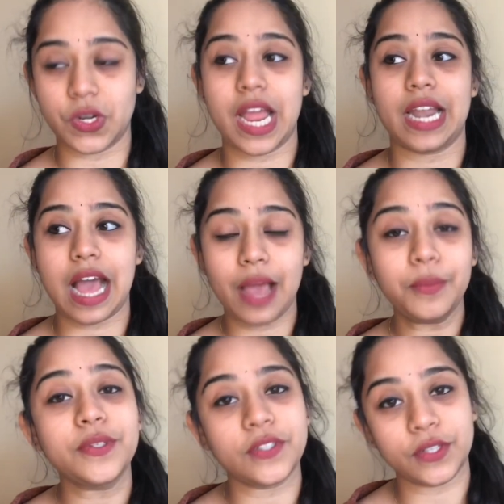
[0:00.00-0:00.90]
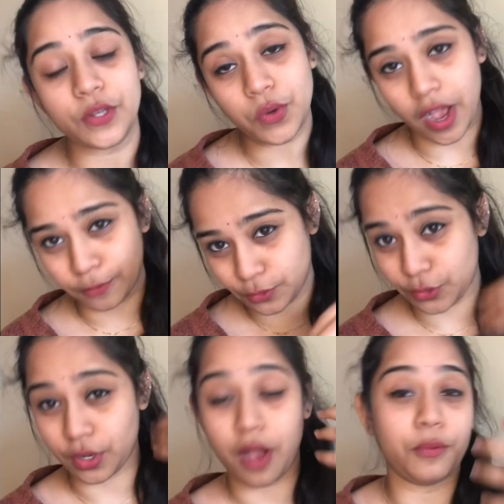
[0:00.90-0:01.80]
and I will tell you
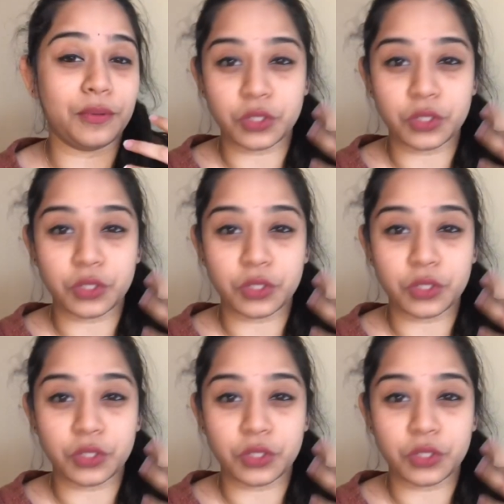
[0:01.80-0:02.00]
how you